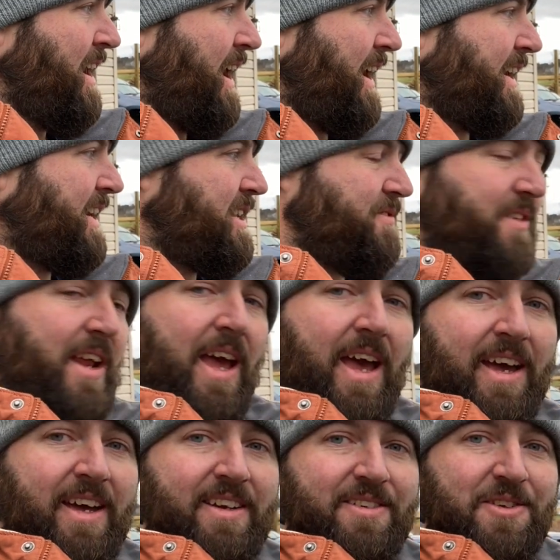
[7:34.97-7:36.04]
I can even
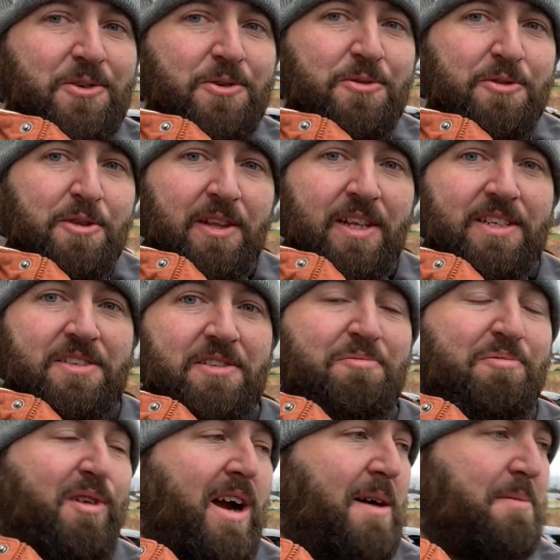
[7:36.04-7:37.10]
add to the list of
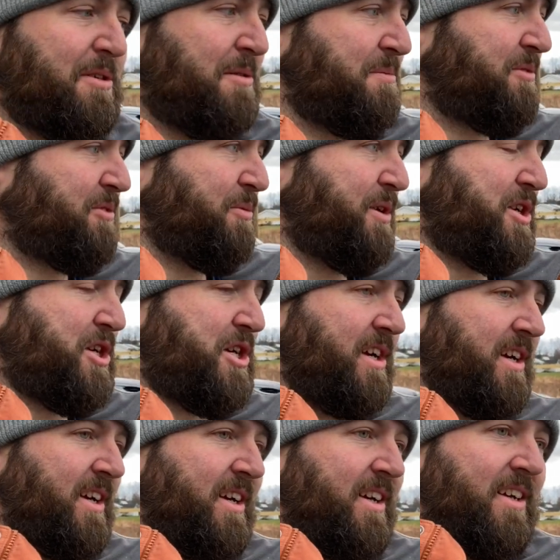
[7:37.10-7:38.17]
problems, which
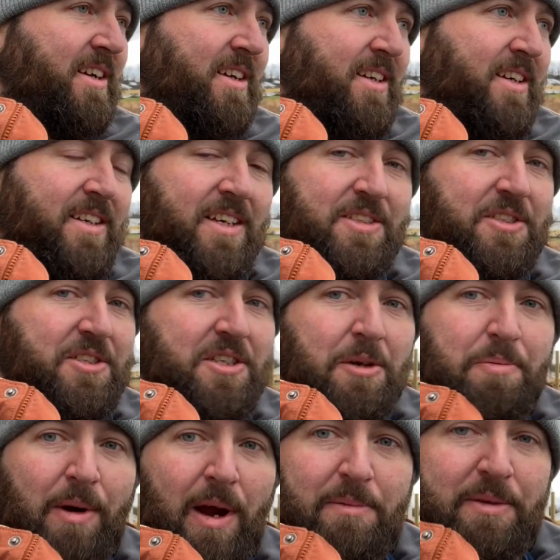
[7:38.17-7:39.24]
it's still
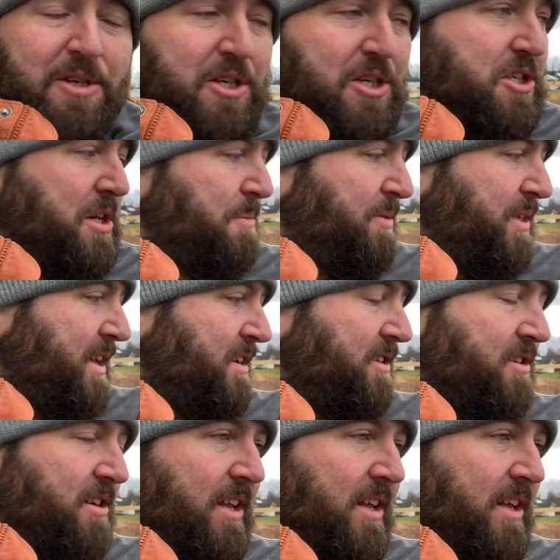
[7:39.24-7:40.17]
probably just something